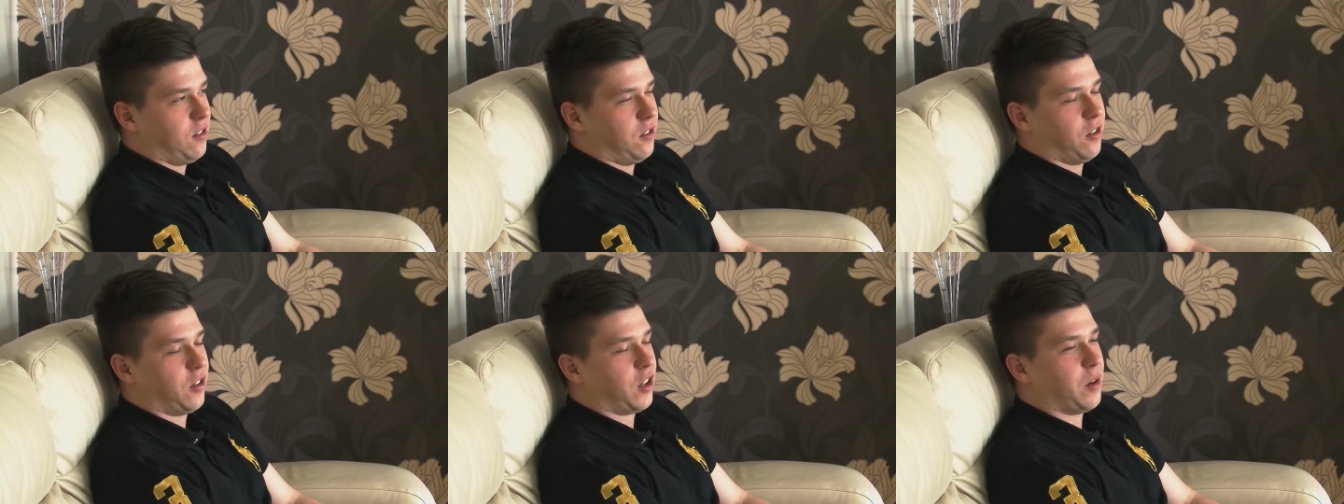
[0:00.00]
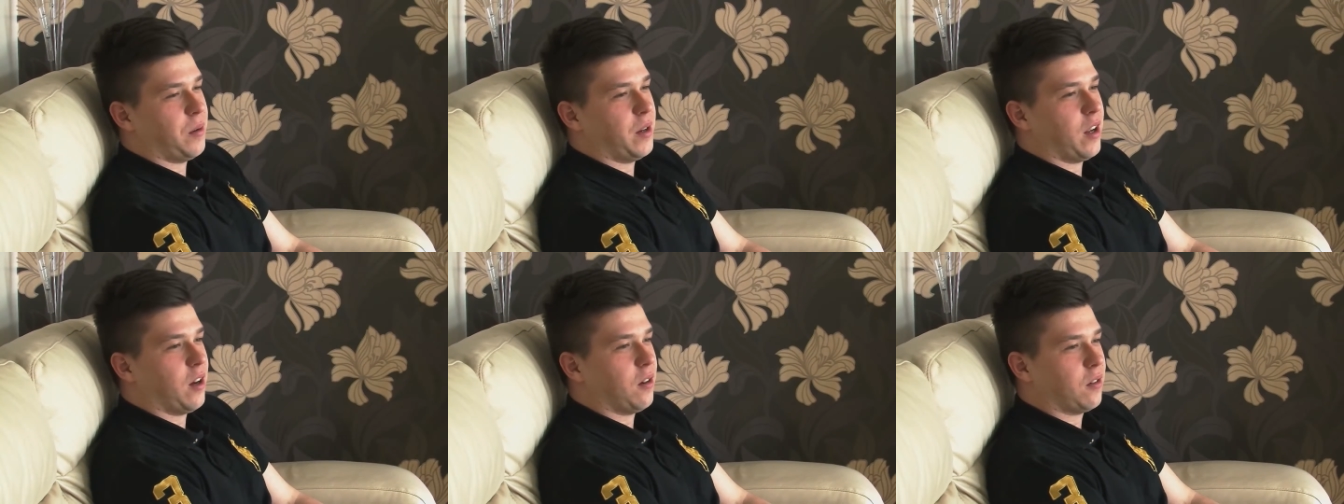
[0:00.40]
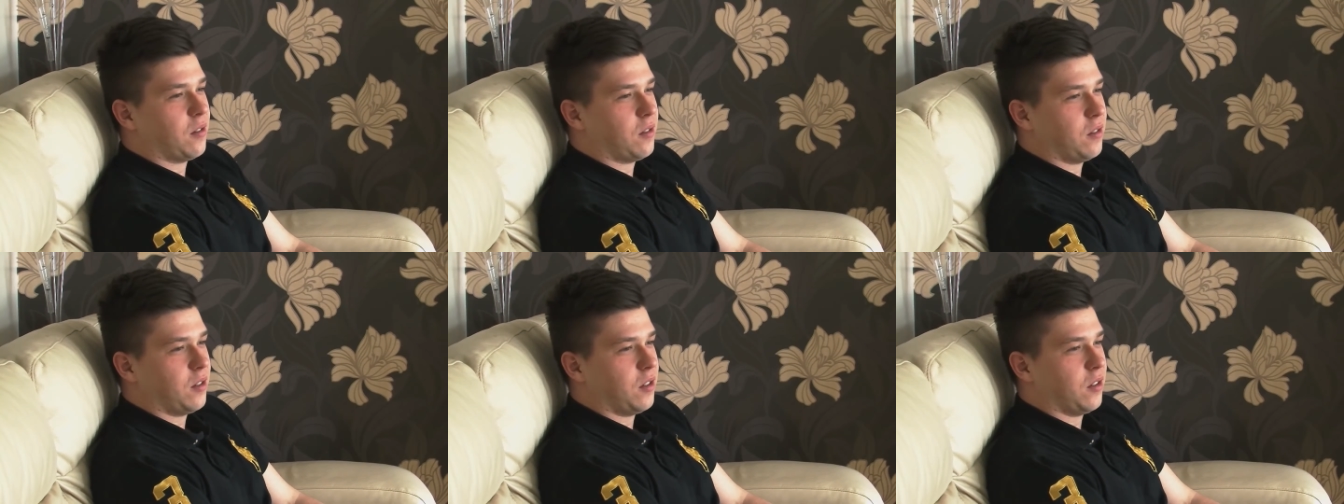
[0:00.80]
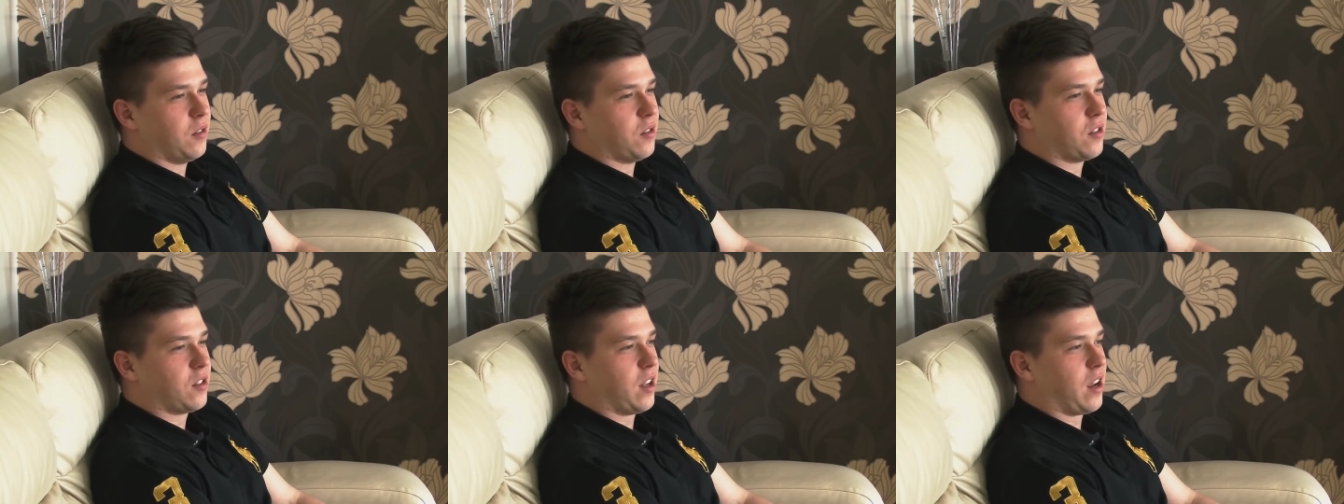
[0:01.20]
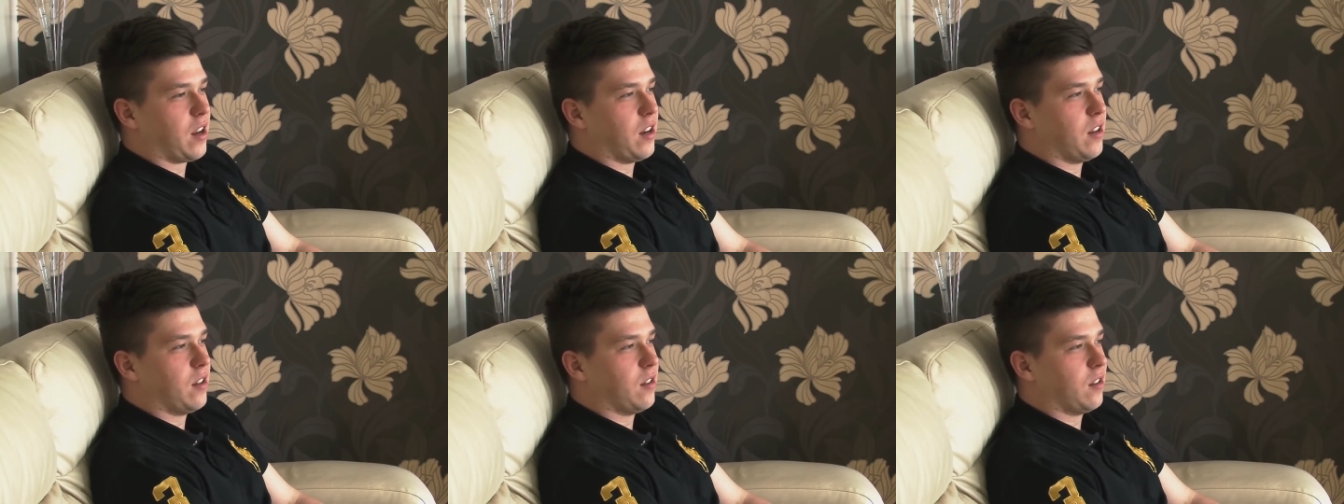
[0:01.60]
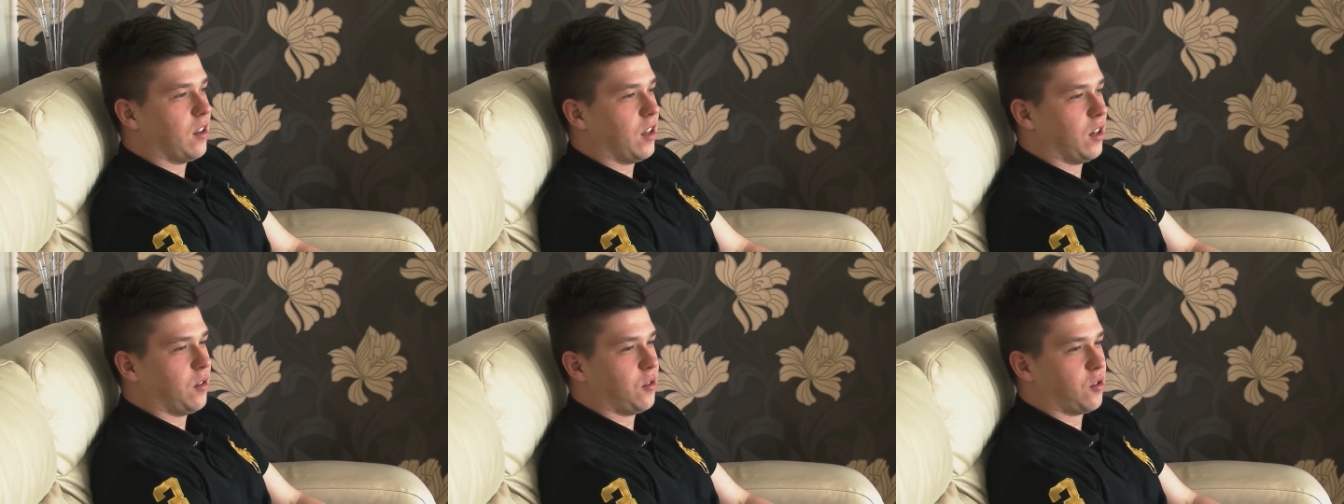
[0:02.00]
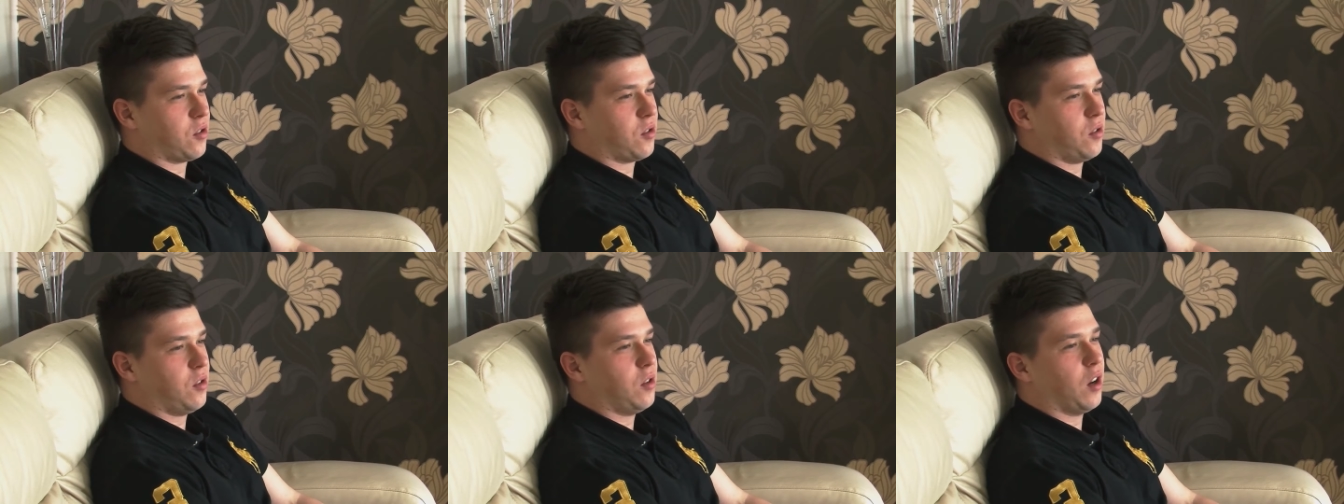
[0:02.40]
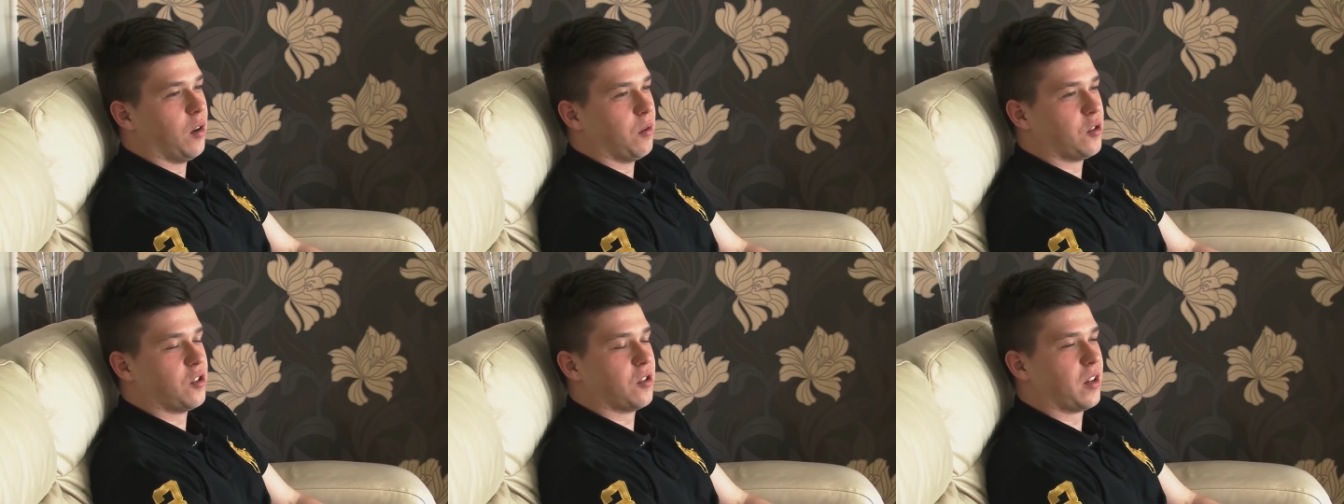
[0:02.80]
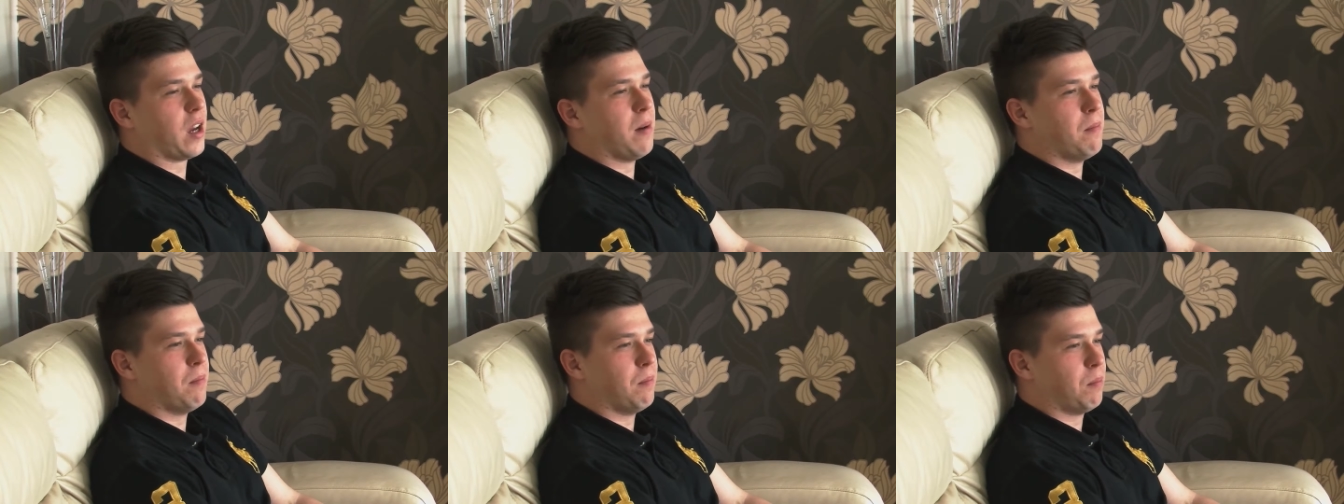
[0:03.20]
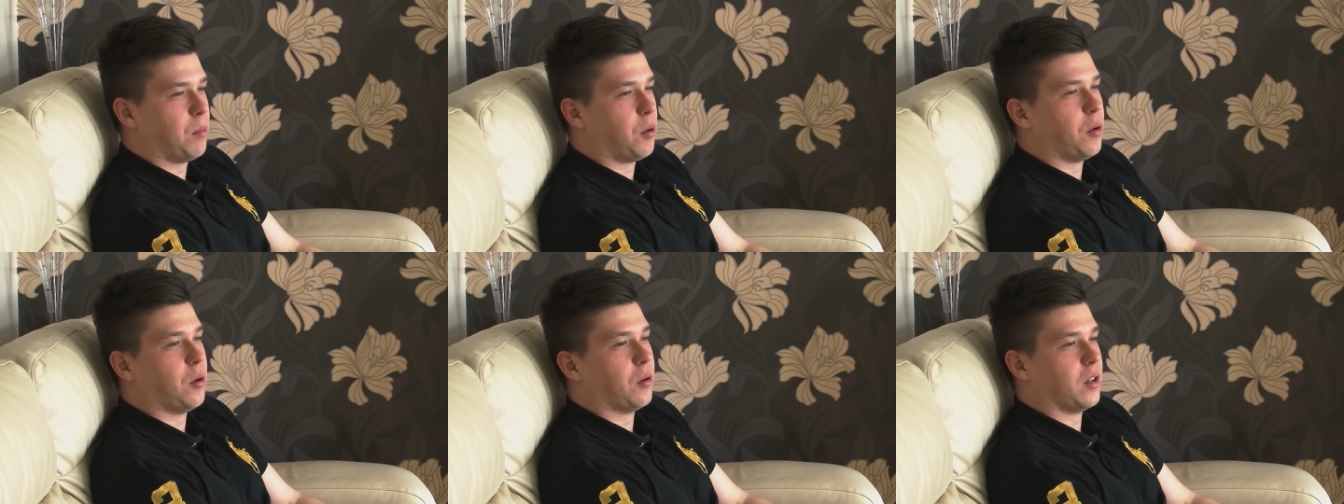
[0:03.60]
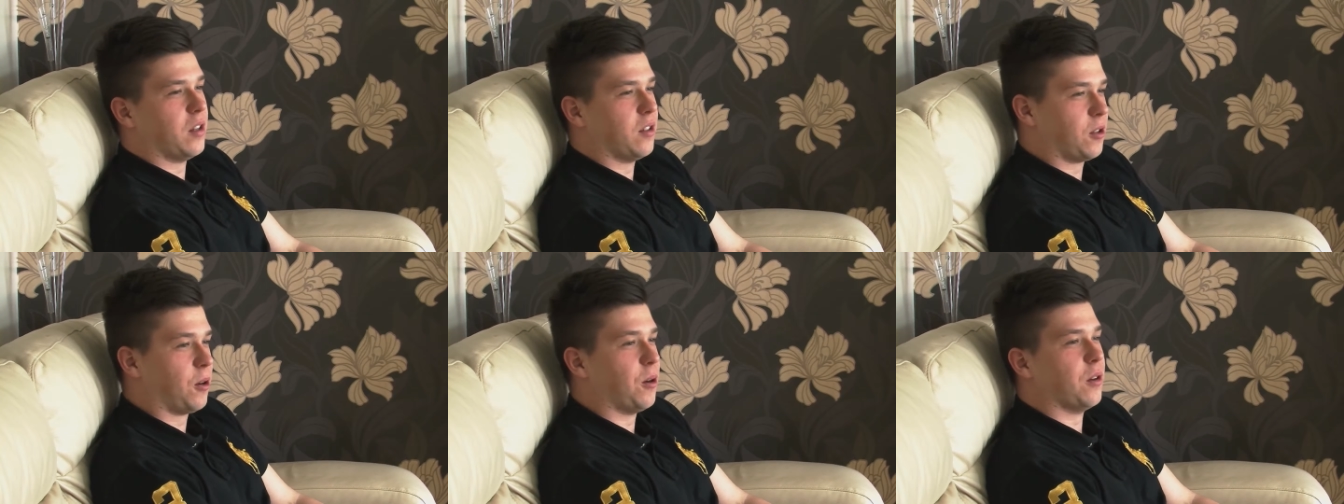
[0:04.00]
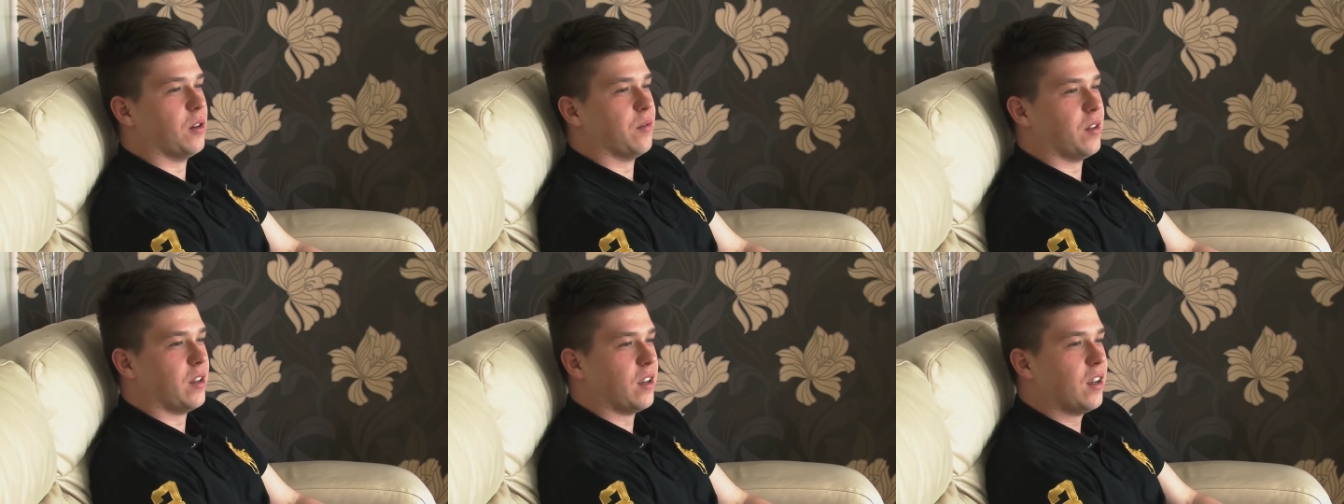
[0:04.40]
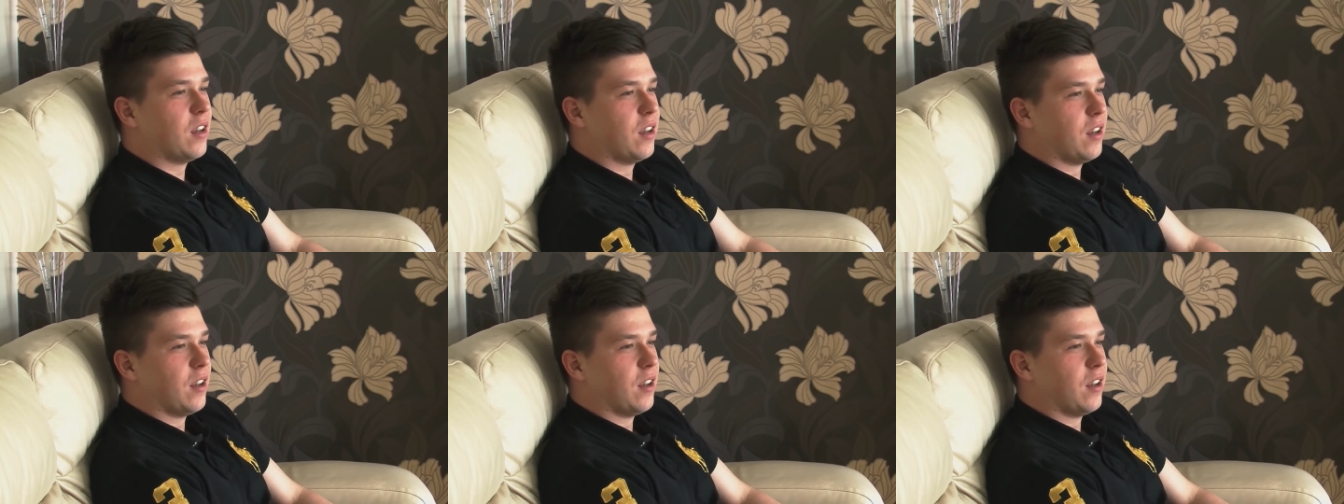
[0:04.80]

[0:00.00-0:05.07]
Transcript: Not going out, you know, just staying in, and I just you know I was just getting bored and tired of it,